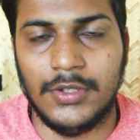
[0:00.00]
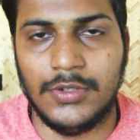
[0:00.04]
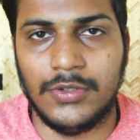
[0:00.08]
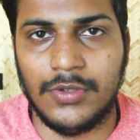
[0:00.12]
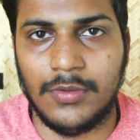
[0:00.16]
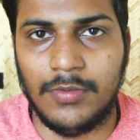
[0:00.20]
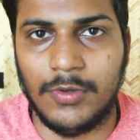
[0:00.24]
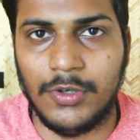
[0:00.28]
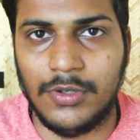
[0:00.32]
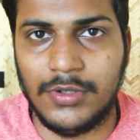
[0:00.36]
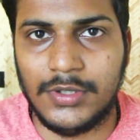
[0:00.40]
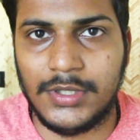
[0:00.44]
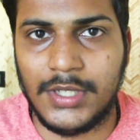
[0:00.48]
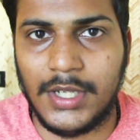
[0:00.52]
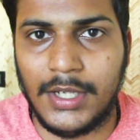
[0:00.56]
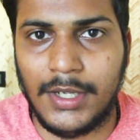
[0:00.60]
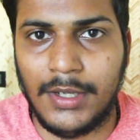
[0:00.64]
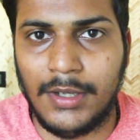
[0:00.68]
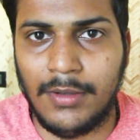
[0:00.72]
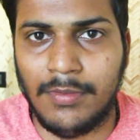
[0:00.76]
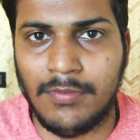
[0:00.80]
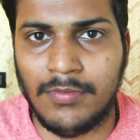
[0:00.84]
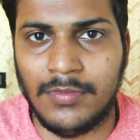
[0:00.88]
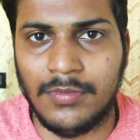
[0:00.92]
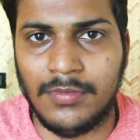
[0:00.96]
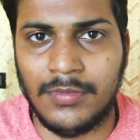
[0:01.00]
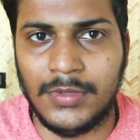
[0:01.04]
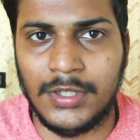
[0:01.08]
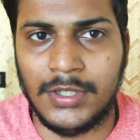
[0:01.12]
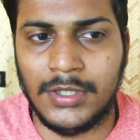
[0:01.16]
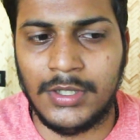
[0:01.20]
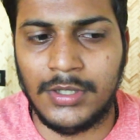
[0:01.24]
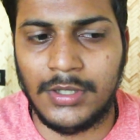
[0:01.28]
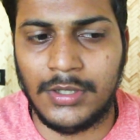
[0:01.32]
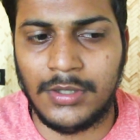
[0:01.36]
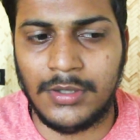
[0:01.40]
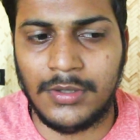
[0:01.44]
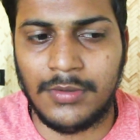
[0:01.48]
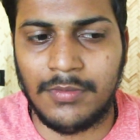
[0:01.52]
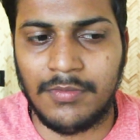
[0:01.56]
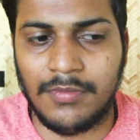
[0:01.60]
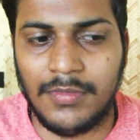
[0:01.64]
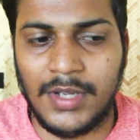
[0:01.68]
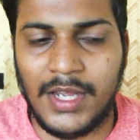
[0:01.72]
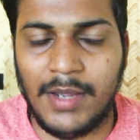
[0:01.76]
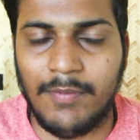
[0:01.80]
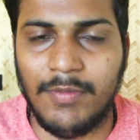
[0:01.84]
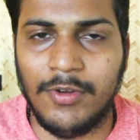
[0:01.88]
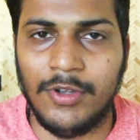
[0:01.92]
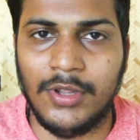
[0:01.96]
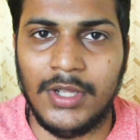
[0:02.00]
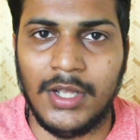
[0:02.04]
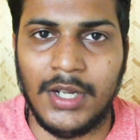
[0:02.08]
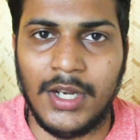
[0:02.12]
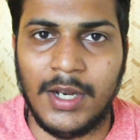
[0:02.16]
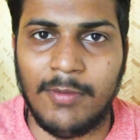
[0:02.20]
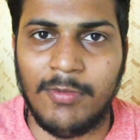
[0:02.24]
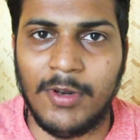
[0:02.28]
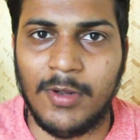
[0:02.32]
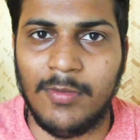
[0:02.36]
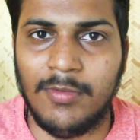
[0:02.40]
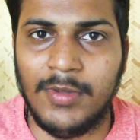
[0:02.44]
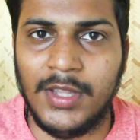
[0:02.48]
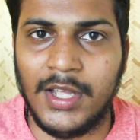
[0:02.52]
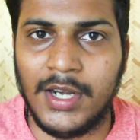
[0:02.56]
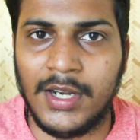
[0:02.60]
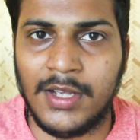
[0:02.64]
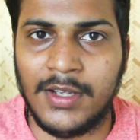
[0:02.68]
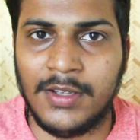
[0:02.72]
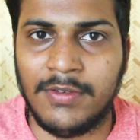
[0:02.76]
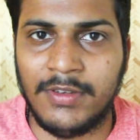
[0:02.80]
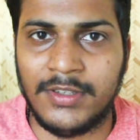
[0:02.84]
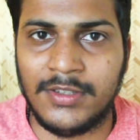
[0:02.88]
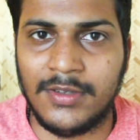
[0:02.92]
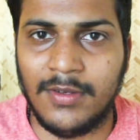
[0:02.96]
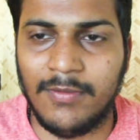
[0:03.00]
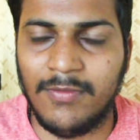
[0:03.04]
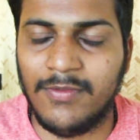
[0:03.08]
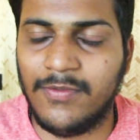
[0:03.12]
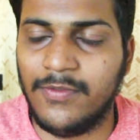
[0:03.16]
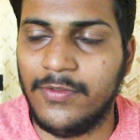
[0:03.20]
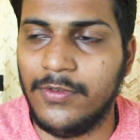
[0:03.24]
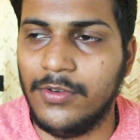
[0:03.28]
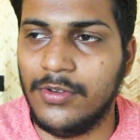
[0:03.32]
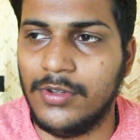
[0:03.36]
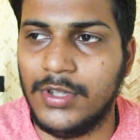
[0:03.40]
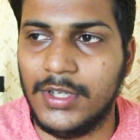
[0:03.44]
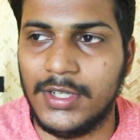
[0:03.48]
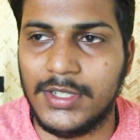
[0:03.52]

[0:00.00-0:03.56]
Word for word: so bros I'm uh, happy with the laptop there are some few